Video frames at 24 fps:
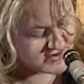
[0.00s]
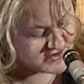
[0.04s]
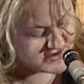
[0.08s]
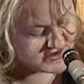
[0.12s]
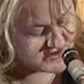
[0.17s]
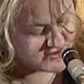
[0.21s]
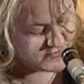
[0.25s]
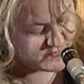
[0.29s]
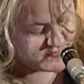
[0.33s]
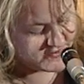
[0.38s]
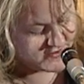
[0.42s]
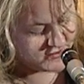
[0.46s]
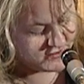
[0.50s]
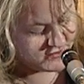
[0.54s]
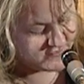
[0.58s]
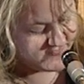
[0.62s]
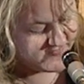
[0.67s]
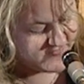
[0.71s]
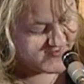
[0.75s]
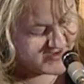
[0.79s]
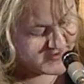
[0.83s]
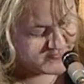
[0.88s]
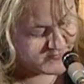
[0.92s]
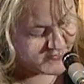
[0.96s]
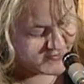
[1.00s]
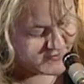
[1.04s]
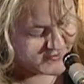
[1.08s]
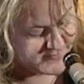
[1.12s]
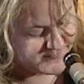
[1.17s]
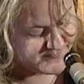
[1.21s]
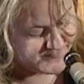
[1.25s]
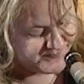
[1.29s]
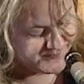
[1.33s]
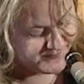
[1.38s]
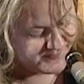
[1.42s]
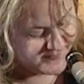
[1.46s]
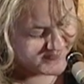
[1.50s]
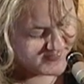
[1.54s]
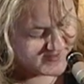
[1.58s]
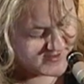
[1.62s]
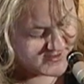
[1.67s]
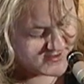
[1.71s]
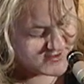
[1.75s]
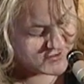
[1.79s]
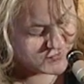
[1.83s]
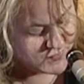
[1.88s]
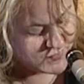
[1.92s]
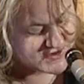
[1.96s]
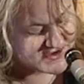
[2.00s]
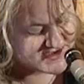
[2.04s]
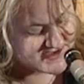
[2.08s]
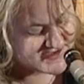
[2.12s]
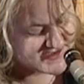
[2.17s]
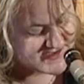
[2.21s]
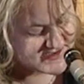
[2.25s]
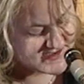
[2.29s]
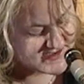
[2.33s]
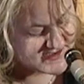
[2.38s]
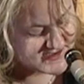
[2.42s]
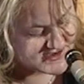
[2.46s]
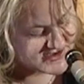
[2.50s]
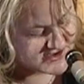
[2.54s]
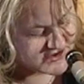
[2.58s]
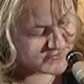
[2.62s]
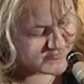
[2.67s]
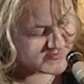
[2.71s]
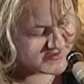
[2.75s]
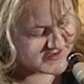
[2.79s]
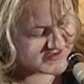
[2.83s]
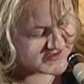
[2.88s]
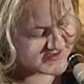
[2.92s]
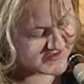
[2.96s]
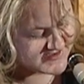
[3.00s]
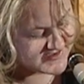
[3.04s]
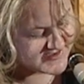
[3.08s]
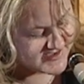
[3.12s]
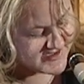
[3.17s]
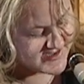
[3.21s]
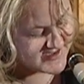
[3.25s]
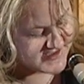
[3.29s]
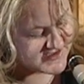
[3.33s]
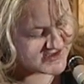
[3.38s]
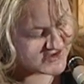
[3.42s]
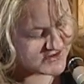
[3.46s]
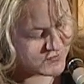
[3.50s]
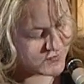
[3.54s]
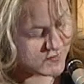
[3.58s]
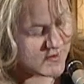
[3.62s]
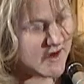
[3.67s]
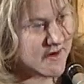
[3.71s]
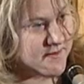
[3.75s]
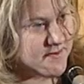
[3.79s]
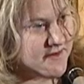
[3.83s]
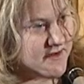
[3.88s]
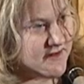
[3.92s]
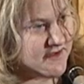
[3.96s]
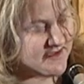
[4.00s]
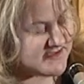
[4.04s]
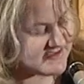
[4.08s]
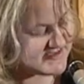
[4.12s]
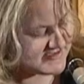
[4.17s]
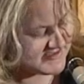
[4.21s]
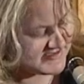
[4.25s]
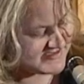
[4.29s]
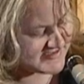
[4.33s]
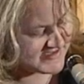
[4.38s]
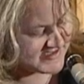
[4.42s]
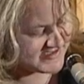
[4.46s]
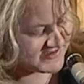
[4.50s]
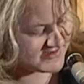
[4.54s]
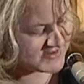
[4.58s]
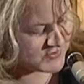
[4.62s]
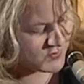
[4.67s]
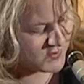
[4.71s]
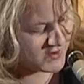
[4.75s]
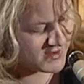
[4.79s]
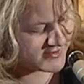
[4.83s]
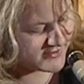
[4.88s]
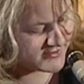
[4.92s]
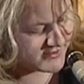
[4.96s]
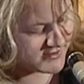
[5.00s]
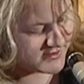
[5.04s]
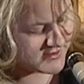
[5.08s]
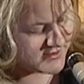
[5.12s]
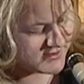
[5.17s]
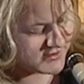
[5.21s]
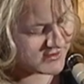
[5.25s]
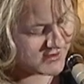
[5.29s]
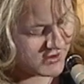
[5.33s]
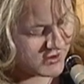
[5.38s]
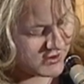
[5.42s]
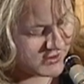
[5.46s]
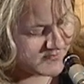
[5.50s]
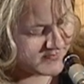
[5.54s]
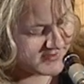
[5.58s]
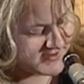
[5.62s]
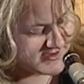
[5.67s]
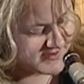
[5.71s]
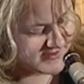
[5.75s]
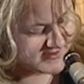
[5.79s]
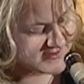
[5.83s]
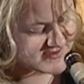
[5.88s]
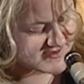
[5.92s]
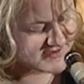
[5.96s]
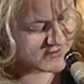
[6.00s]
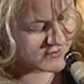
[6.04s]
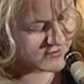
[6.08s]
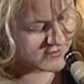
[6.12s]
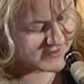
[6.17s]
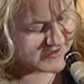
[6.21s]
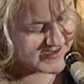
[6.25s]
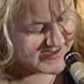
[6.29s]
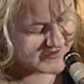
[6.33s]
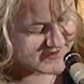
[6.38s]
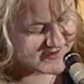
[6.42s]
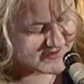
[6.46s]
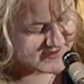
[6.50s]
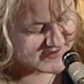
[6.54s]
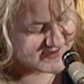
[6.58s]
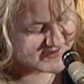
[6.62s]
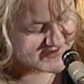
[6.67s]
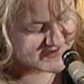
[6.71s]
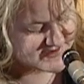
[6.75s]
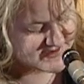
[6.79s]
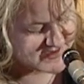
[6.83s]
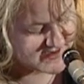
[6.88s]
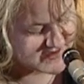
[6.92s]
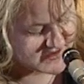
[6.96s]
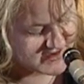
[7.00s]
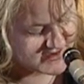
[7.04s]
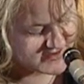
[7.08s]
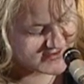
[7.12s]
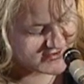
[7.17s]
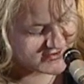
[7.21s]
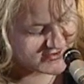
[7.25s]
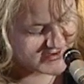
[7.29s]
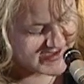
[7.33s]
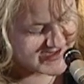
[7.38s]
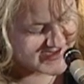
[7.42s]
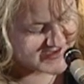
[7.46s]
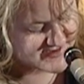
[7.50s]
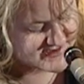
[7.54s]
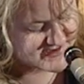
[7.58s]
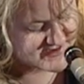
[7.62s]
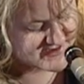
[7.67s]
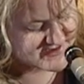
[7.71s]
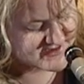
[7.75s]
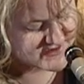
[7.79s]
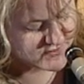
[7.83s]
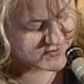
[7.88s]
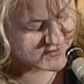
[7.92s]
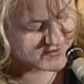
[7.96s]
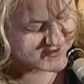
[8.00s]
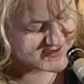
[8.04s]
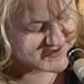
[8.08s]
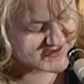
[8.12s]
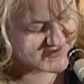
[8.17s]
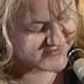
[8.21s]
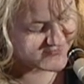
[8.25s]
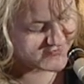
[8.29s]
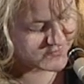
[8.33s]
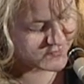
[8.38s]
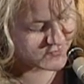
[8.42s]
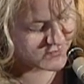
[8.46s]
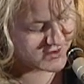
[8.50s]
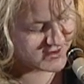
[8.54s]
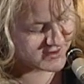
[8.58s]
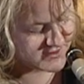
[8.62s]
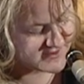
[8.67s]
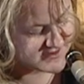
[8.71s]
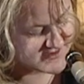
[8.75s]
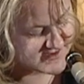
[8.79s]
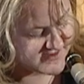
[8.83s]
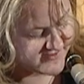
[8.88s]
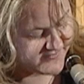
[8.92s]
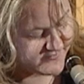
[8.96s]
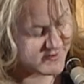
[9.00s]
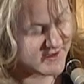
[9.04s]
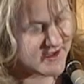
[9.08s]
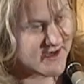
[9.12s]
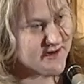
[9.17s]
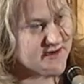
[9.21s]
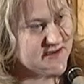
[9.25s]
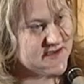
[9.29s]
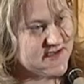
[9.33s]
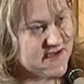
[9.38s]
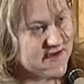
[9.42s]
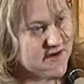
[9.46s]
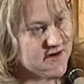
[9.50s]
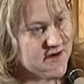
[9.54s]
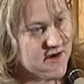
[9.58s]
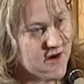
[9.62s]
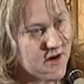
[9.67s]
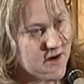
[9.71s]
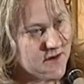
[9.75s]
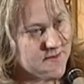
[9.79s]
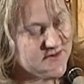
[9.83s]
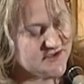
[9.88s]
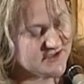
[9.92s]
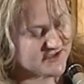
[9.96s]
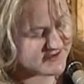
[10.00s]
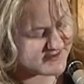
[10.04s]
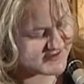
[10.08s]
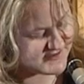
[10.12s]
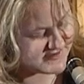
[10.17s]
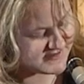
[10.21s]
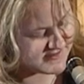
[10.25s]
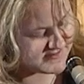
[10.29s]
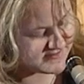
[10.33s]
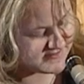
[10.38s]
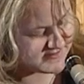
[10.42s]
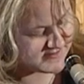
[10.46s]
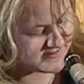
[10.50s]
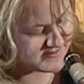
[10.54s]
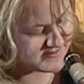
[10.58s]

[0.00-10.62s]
to build VAPOR, which is an instrument designed to rapidly detect water, complex organics, and other gases released from rocks of planetary objects.